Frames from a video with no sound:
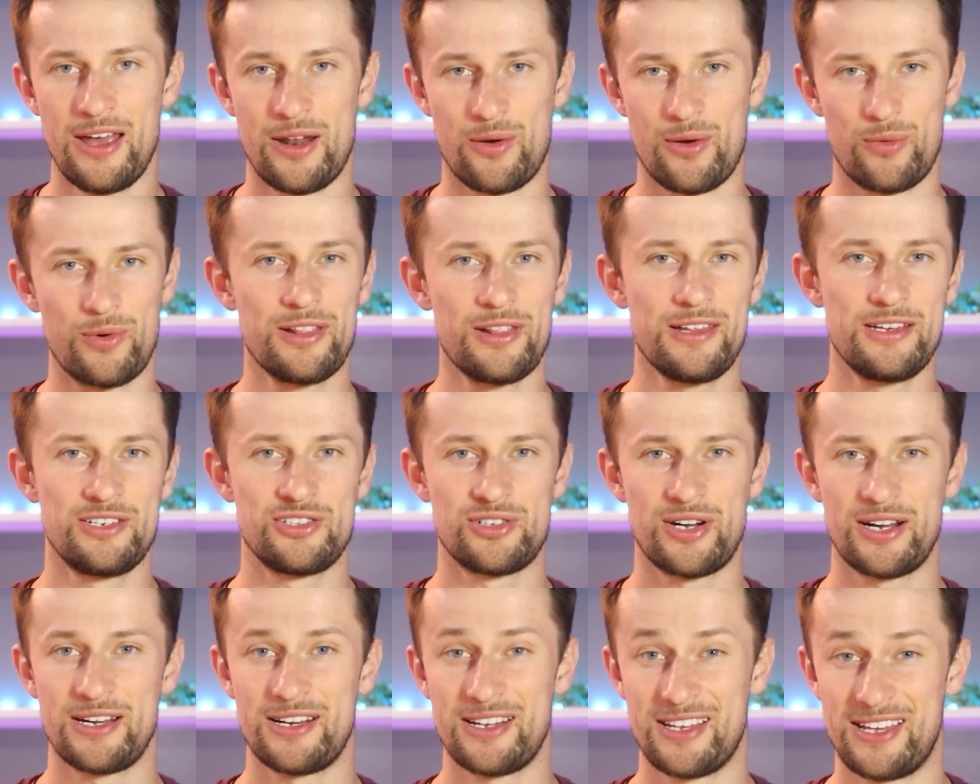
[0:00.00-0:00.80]
really
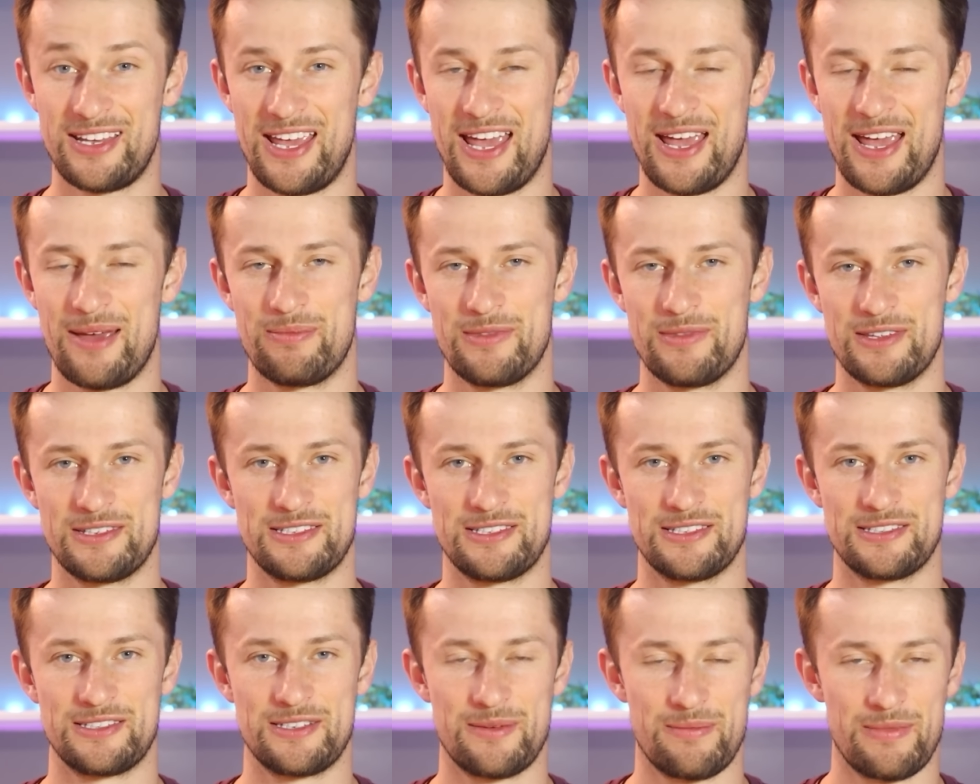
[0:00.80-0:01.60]
trying to game the
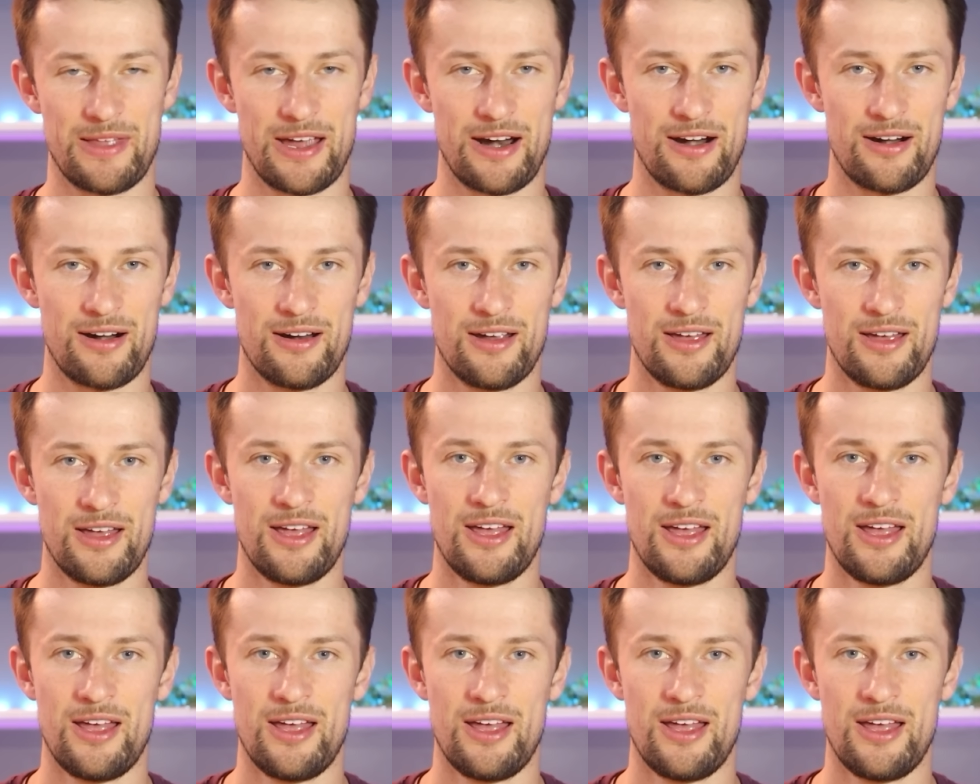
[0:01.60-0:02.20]
system there.